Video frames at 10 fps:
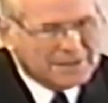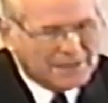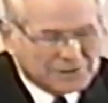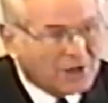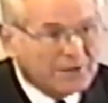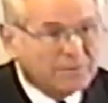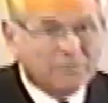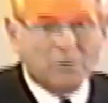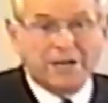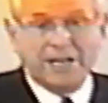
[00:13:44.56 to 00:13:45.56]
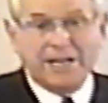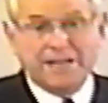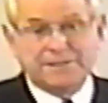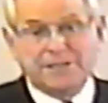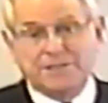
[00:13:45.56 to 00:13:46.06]
And John 1 and
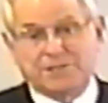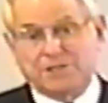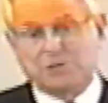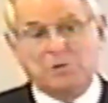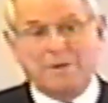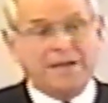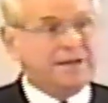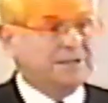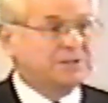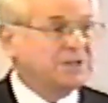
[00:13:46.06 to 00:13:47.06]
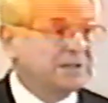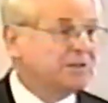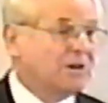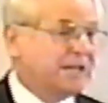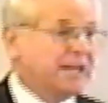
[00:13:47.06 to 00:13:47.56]
18 says, No man has seen
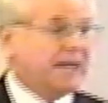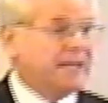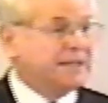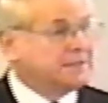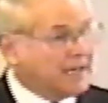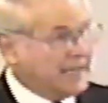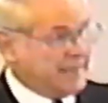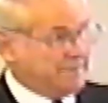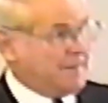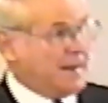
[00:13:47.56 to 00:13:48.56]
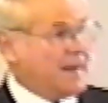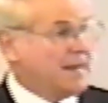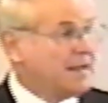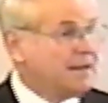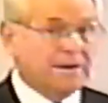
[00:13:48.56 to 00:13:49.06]
God at any time.
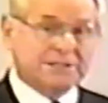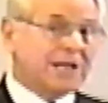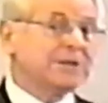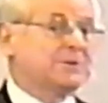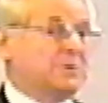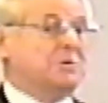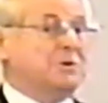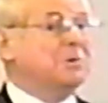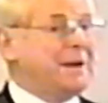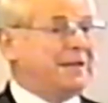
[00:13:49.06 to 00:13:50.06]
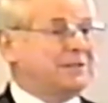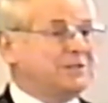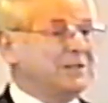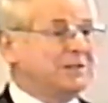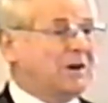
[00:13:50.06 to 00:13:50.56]
Now, is that true? No man has
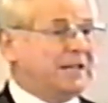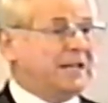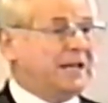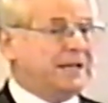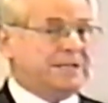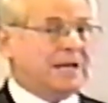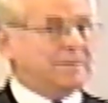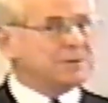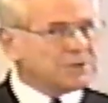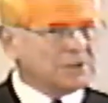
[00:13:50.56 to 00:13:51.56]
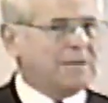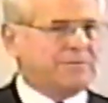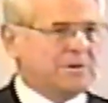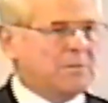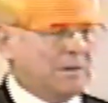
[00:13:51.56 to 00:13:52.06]
seen God at any time. Just stop
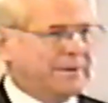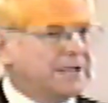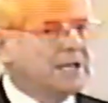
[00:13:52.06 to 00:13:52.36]
for a moment.